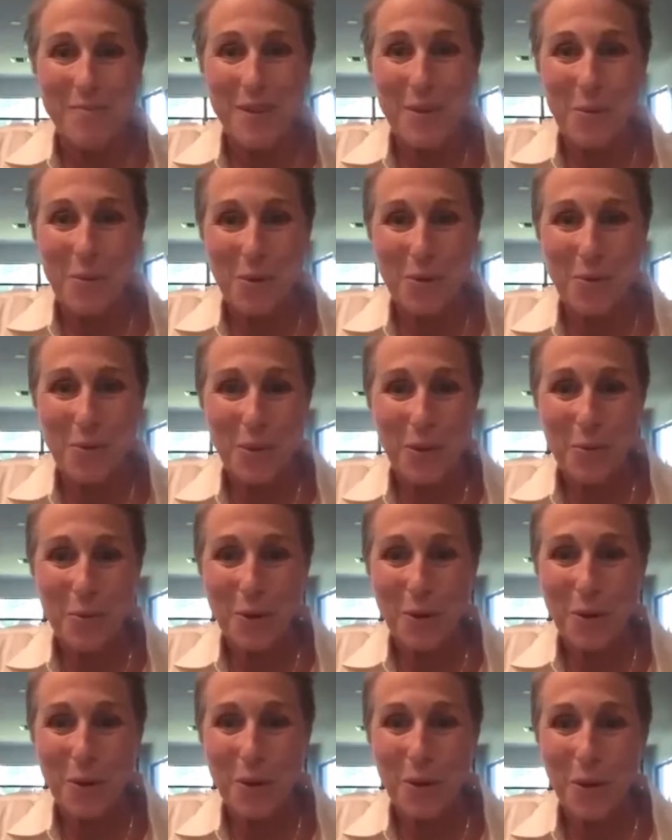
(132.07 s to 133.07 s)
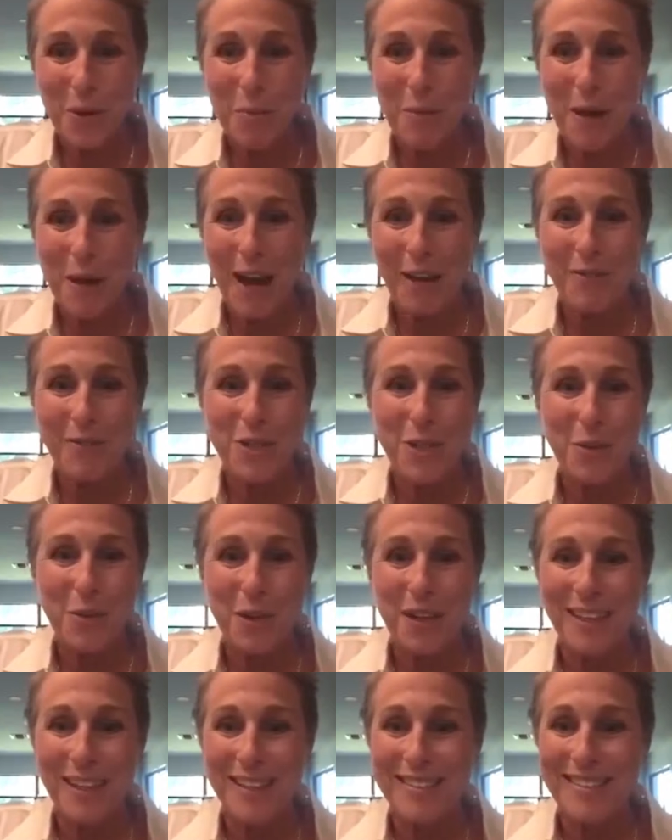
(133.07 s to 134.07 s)
we're going to have
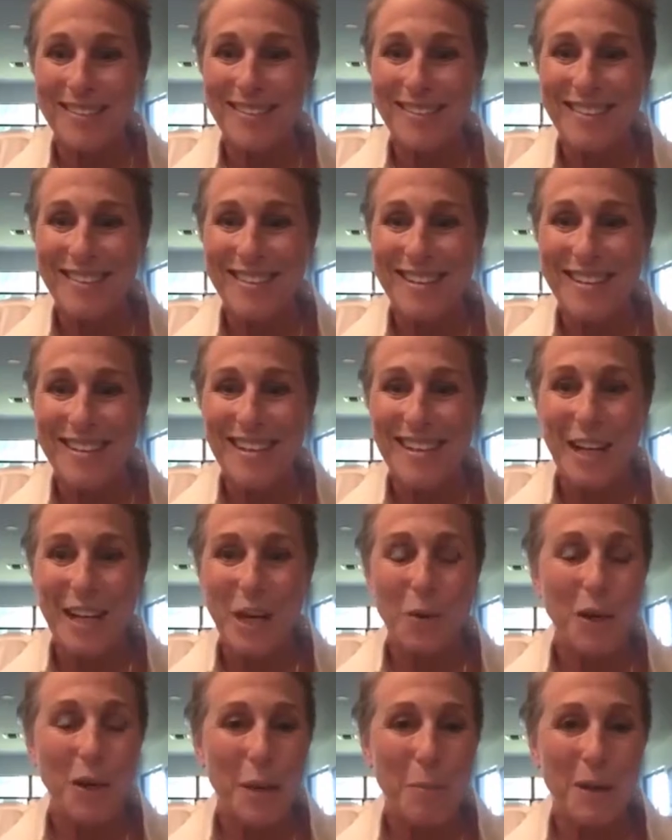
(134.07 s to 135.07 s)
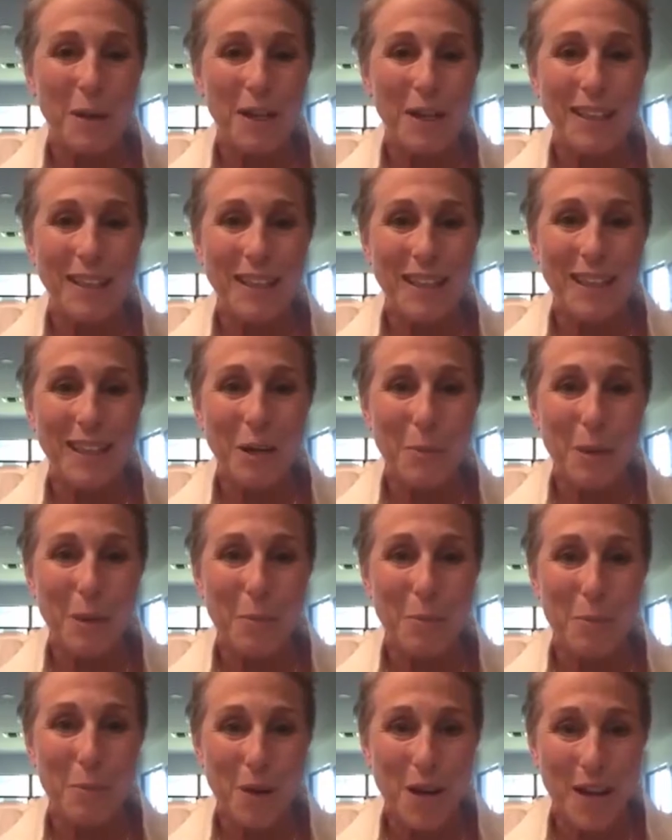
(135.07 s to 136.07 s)
to, keep it a little
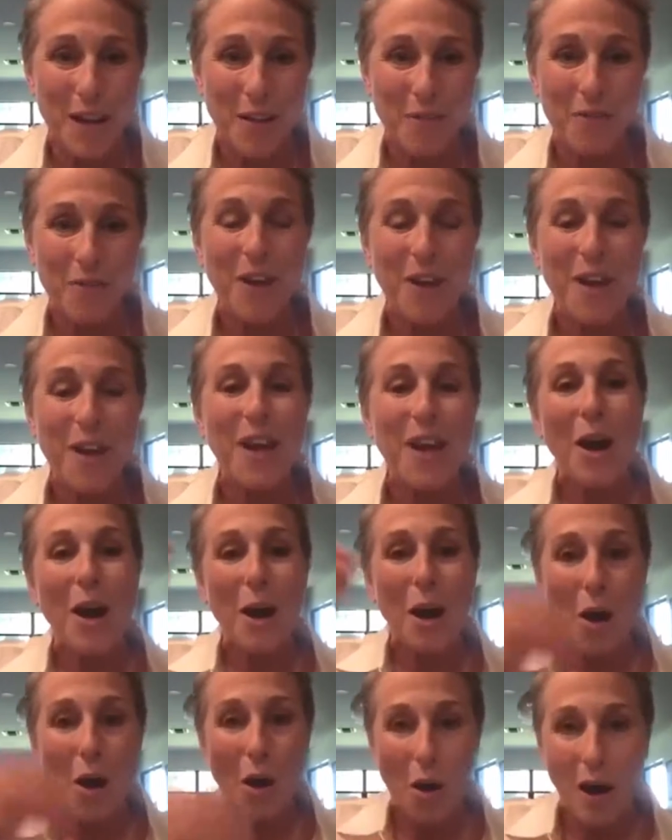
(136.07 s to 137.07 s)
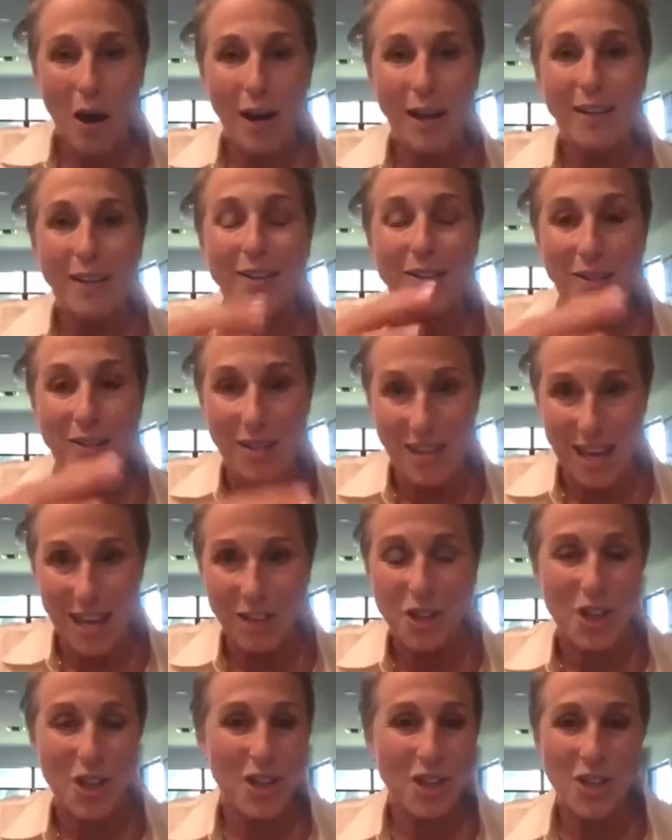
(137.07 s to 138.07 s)
bit brief on the
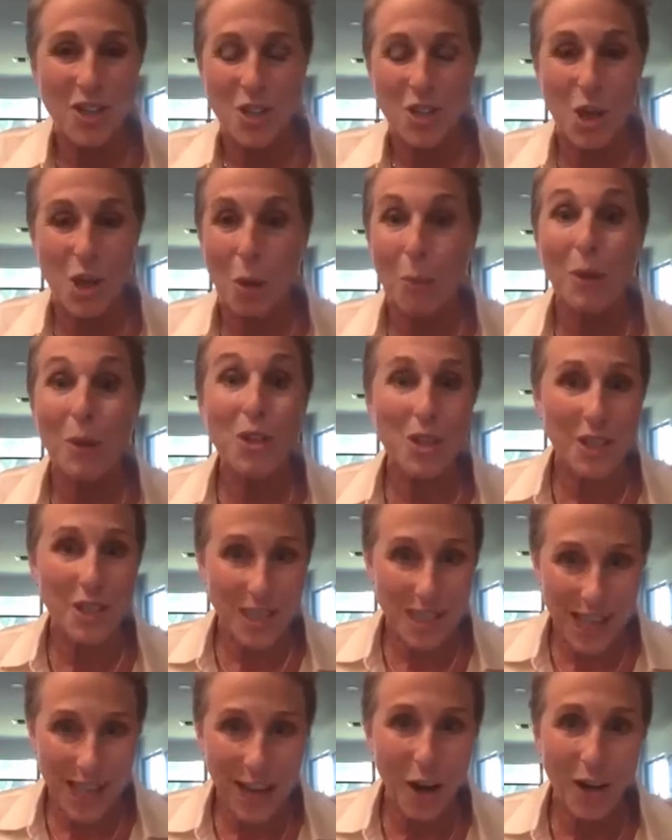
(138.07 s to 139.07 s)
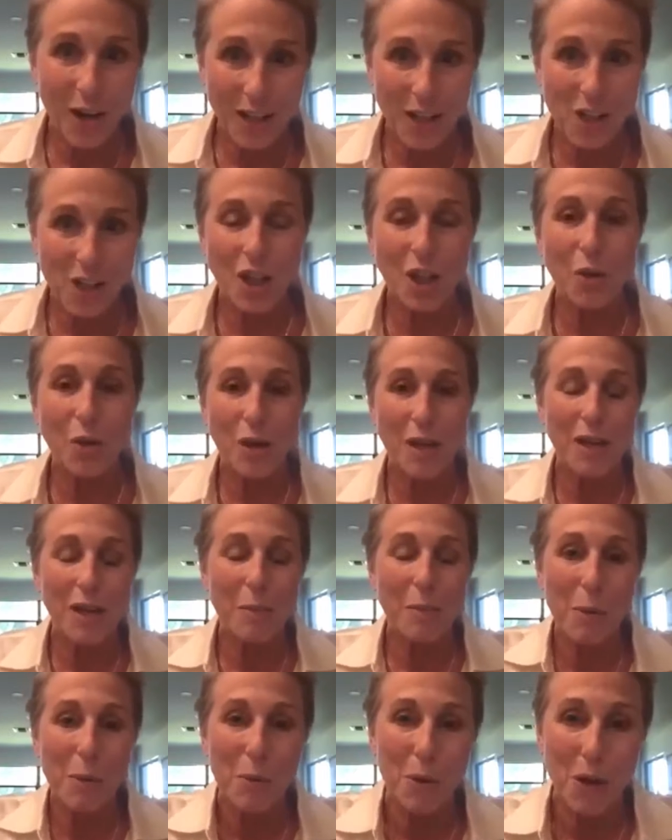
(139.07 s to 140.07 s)
HGH. There's so much to say on each
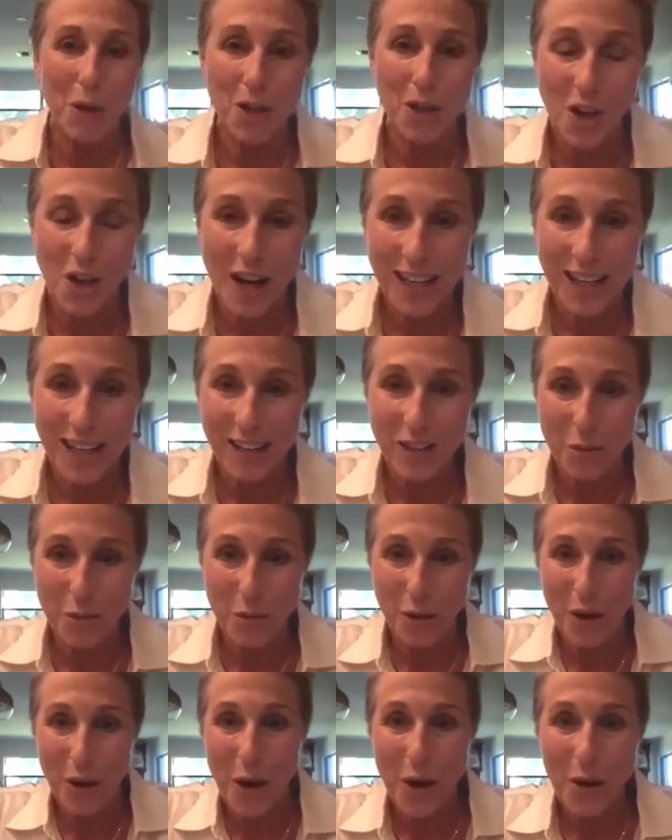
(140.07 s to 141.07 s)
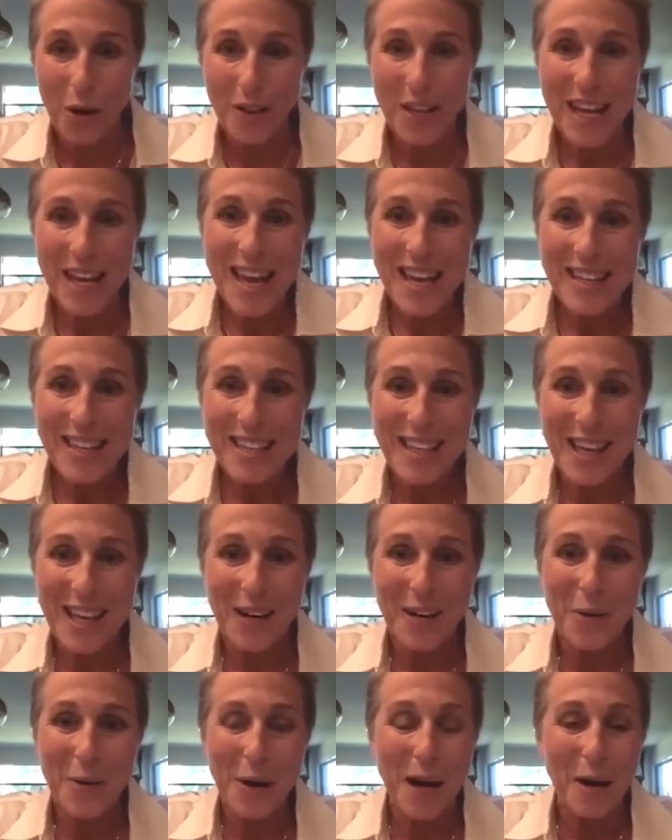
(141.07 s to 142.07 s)
ingredient, but we're going to try to get through it all.
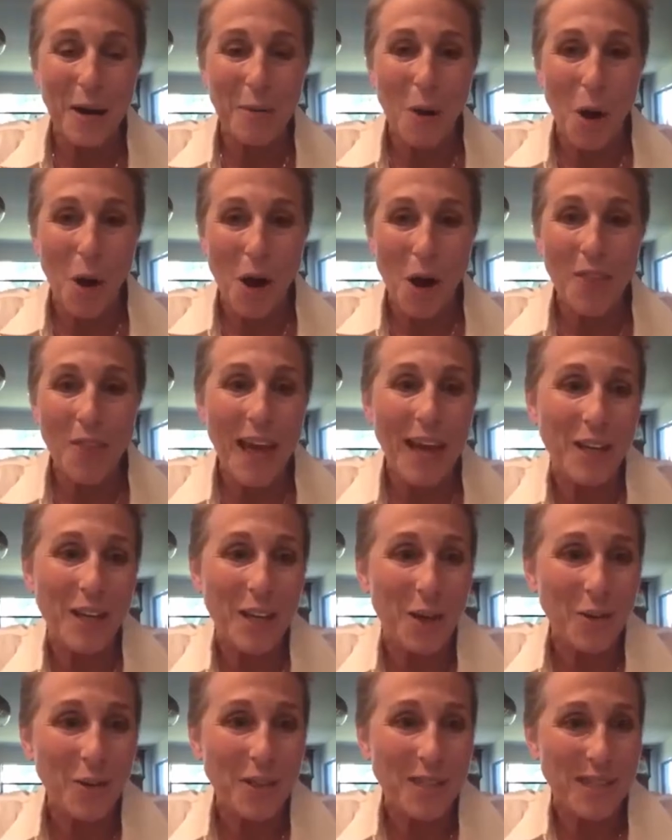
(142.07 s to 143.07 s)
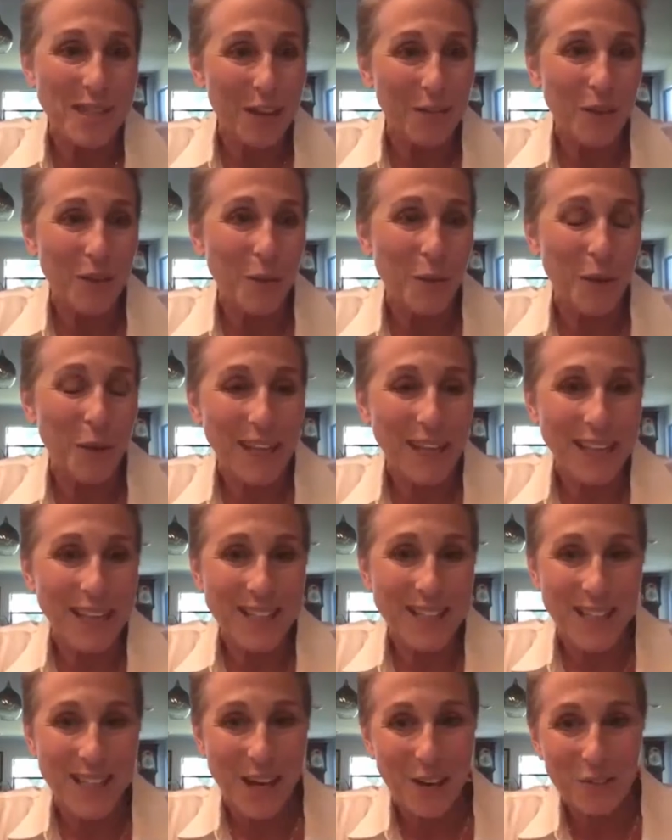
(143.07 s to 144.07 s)
So on that note, Stephanie, you want to
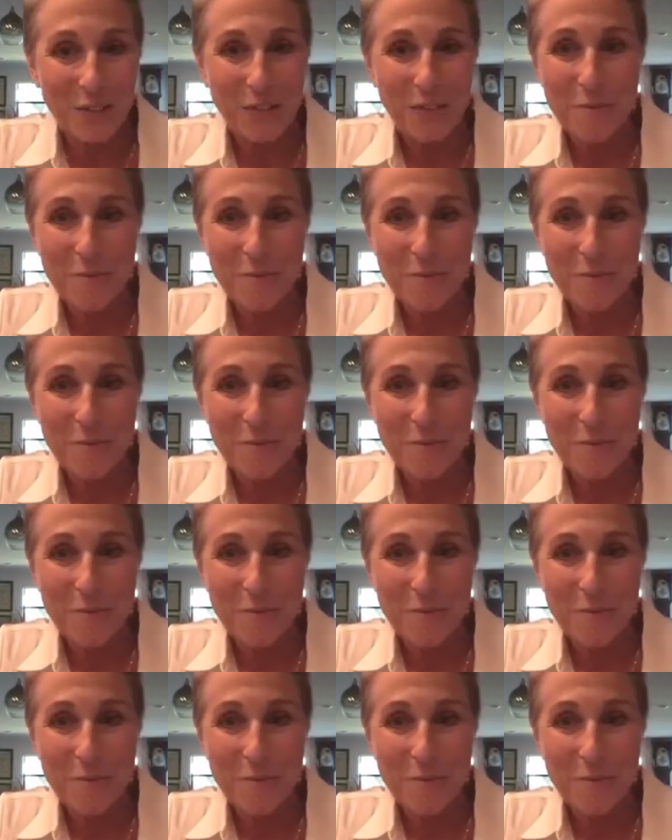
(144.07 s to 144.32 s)
kick us off?